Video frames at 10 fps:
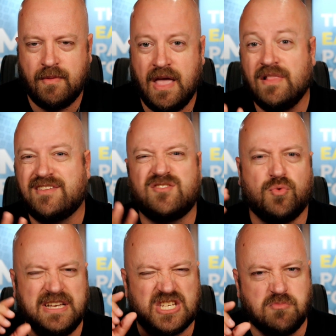unless that's
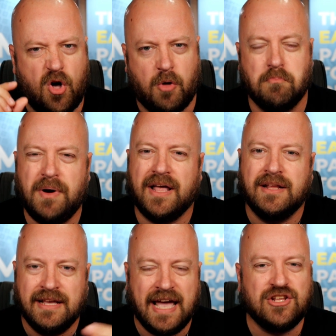really small,
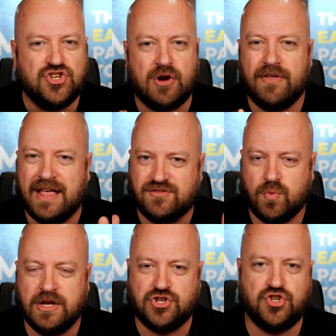but in general, that's
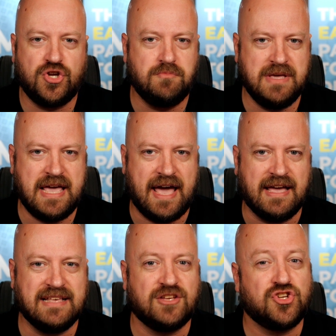what it should be at,
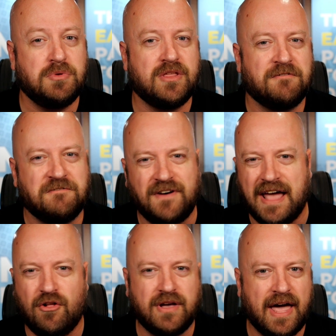is it should be the
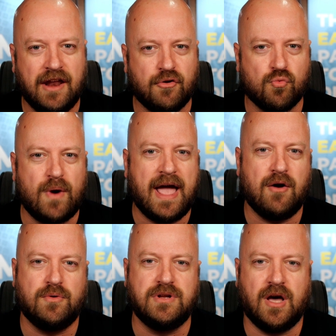final kind of
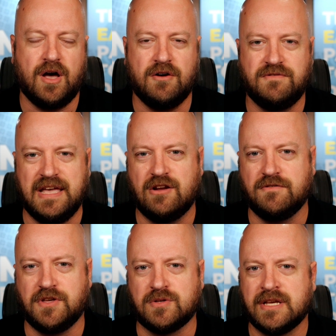round of
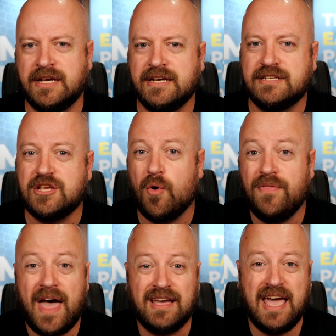interviews. So
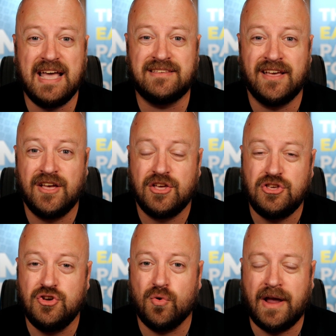in that case,
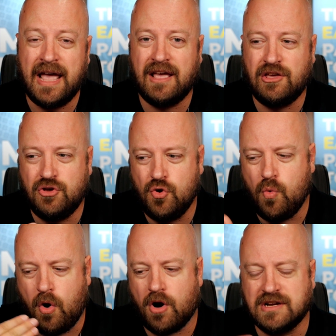
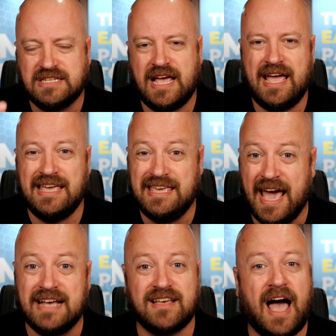you are saying,
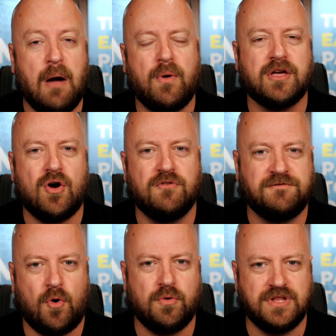yes, I want to go
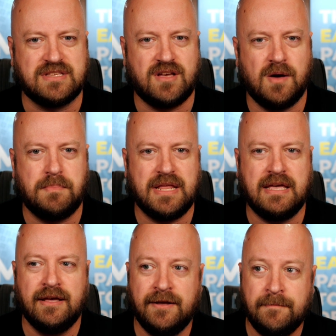forward to this
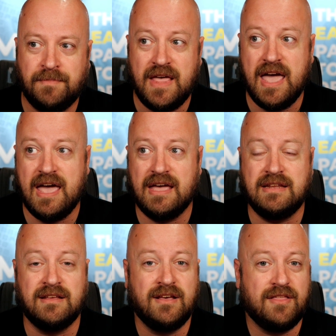company,
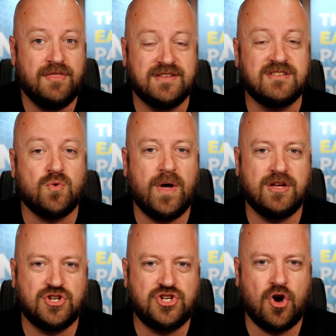and this is the way
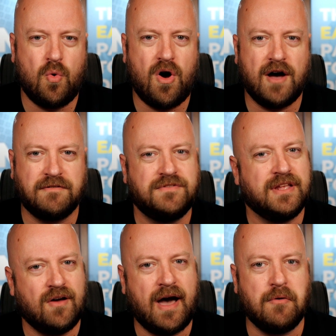I show off
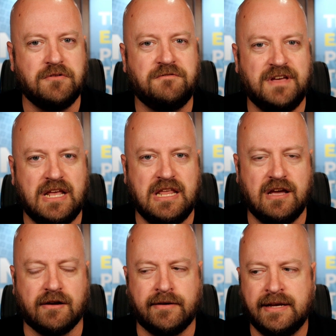that I would fit in
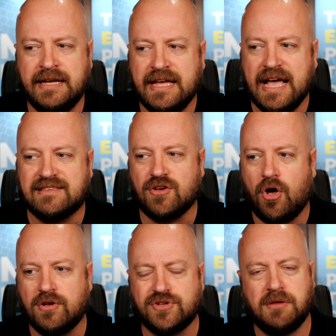here. It's
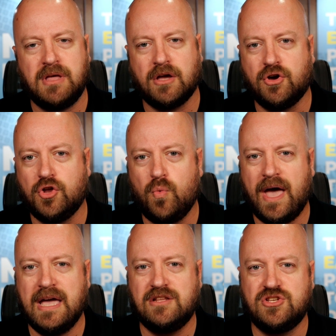also going to be a good
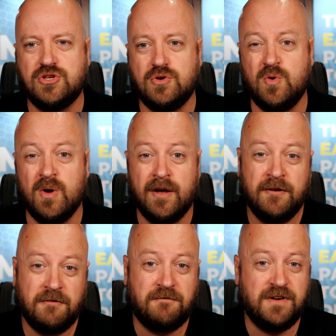way to
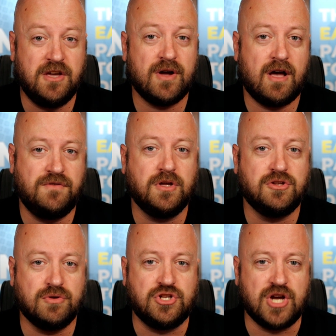figure out if you can
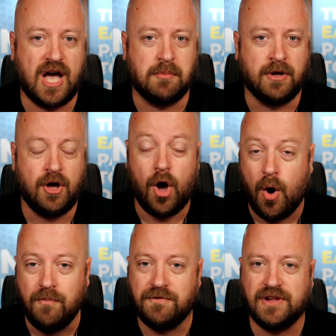do a job.
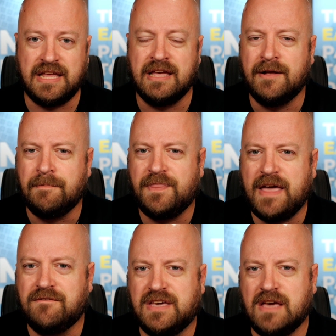Hopefully
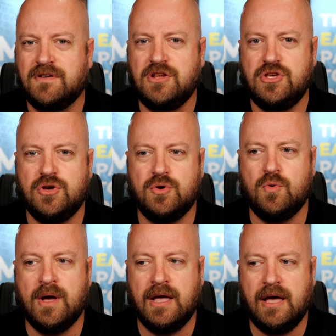they've given
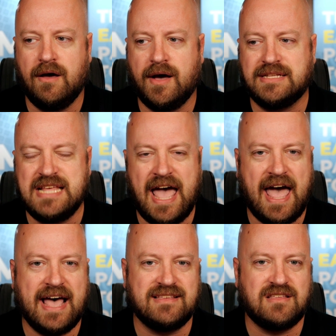you a
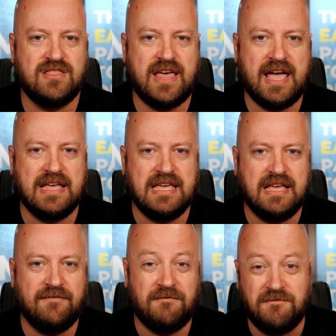task that
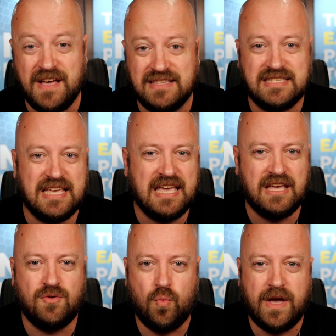fits
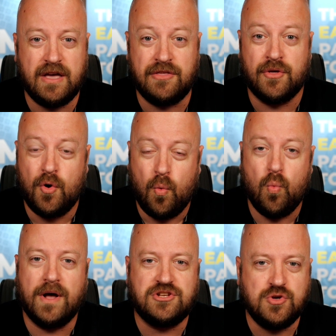in with
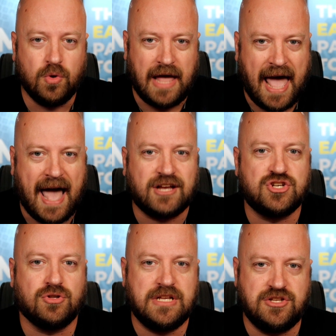what you will
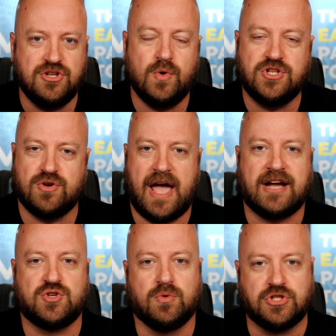actually do at your
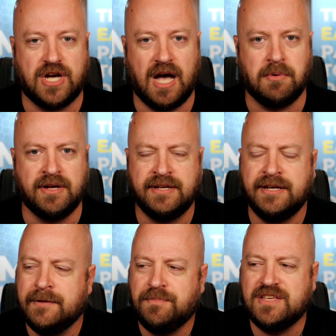actual job.
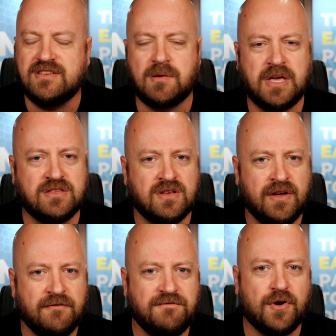This is something that's
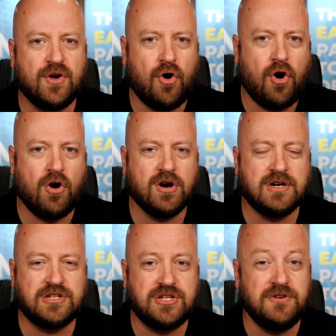very
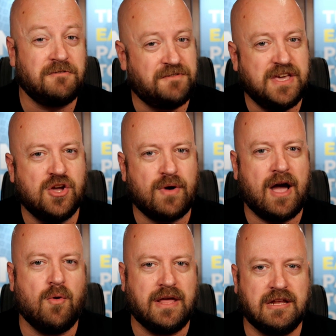hard to figure
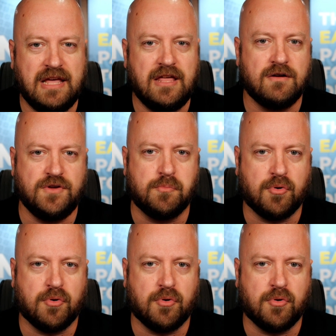out in interview